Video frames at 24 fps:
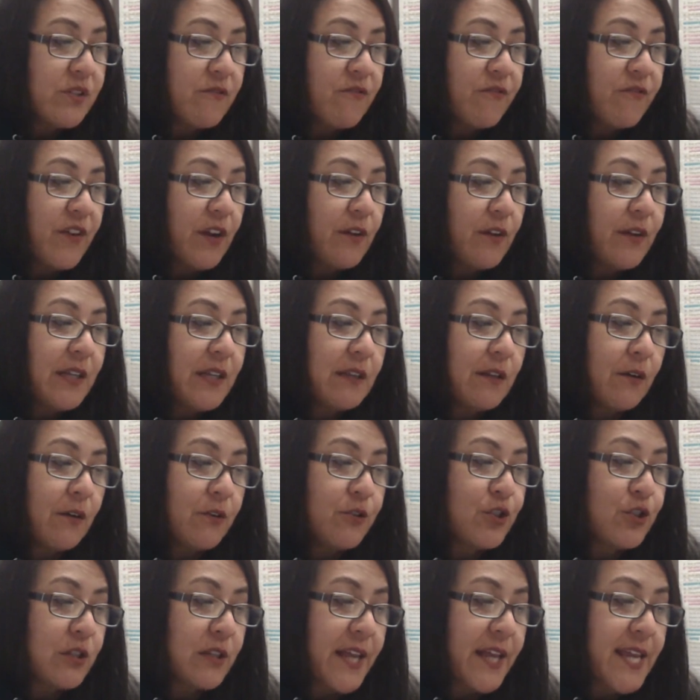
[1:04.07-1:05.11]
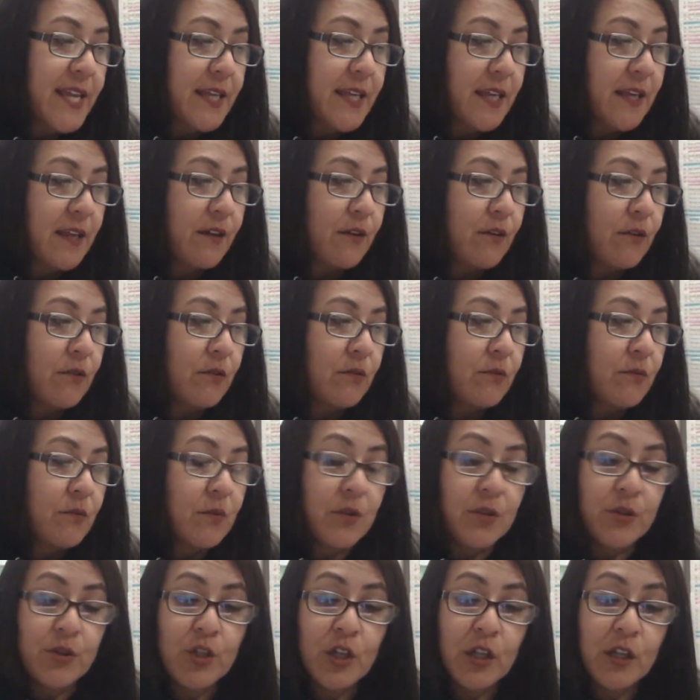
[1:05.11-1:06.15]
was a very large lake here,
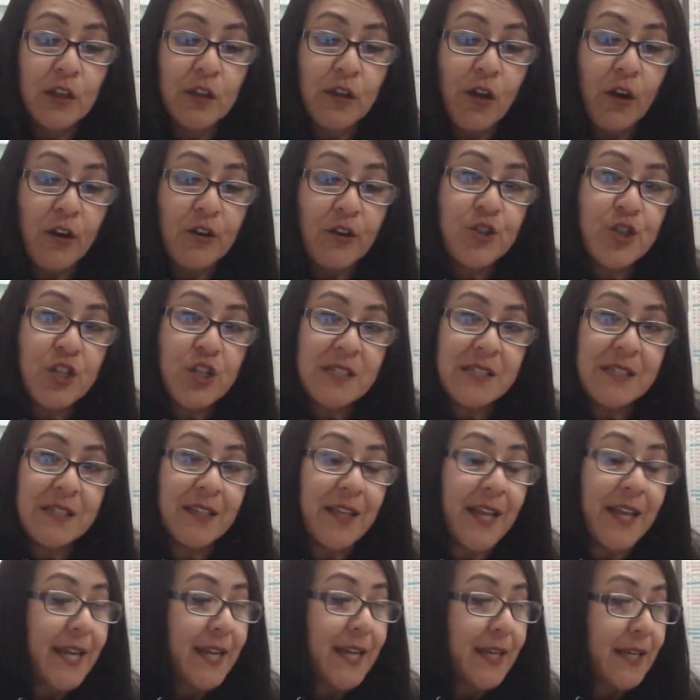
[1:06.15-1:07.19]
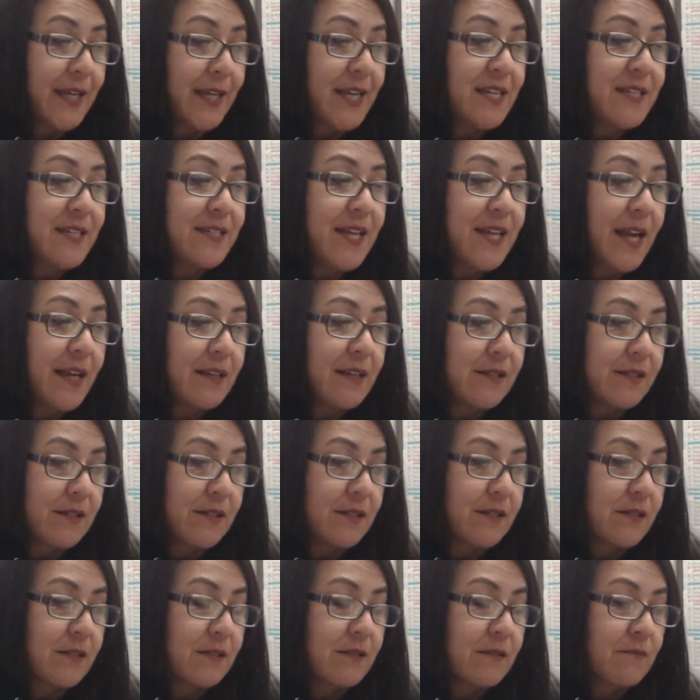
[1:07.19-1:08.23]
the largest lake in
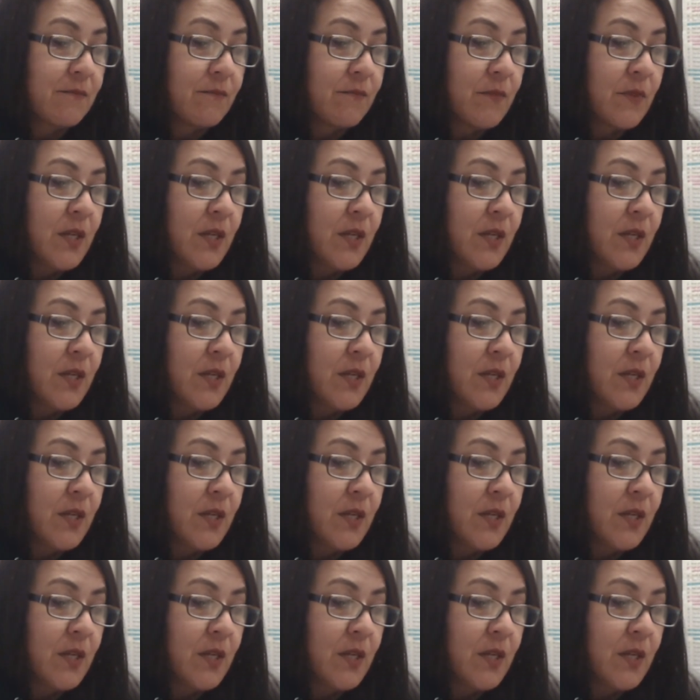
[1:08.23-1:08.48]
Texas.